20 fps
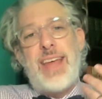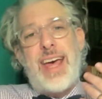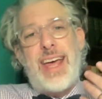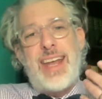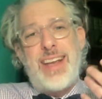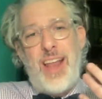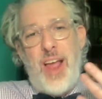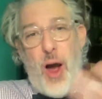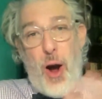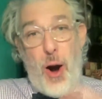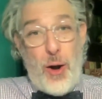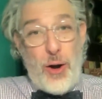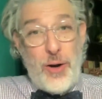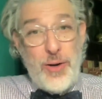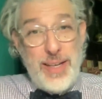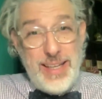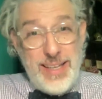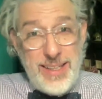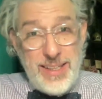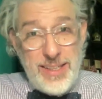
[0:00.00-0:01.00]
that our
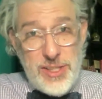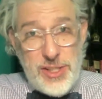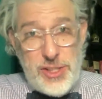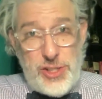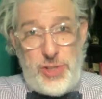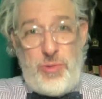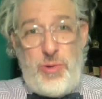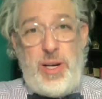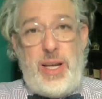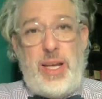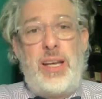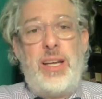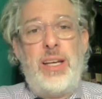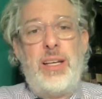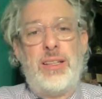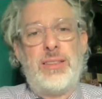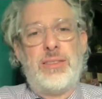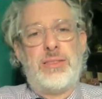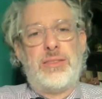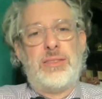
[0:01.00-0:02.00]
industry